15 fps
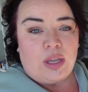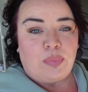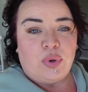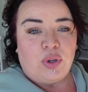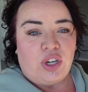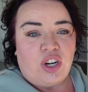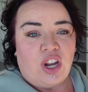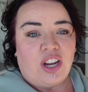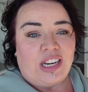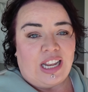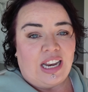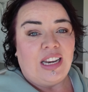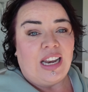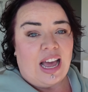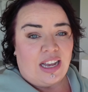put it on
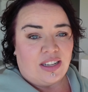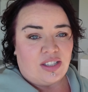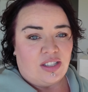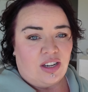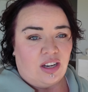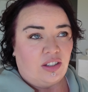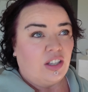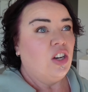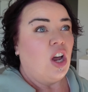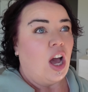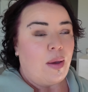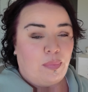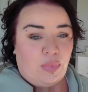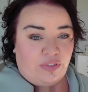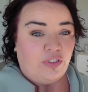the
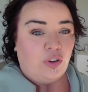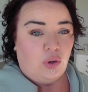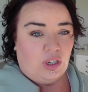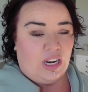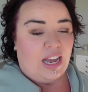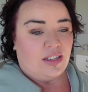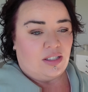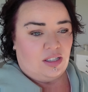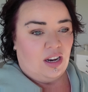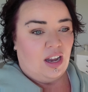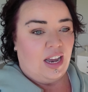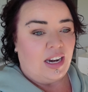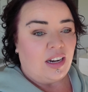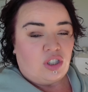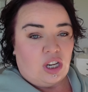night before last
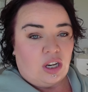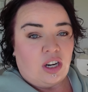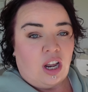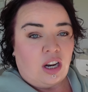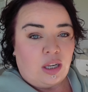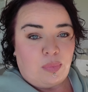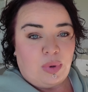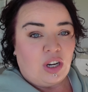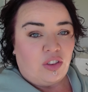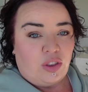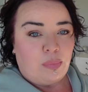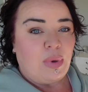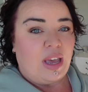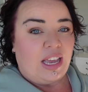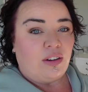night. So it had only been on the
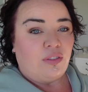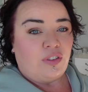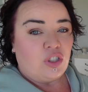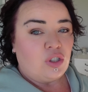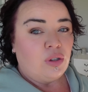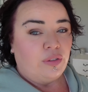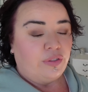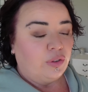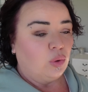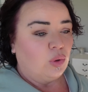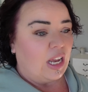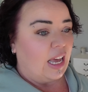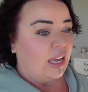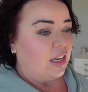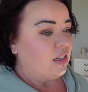bed for 2 full
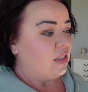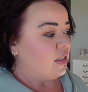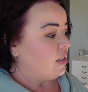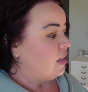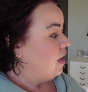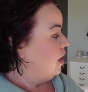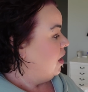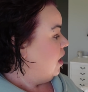days.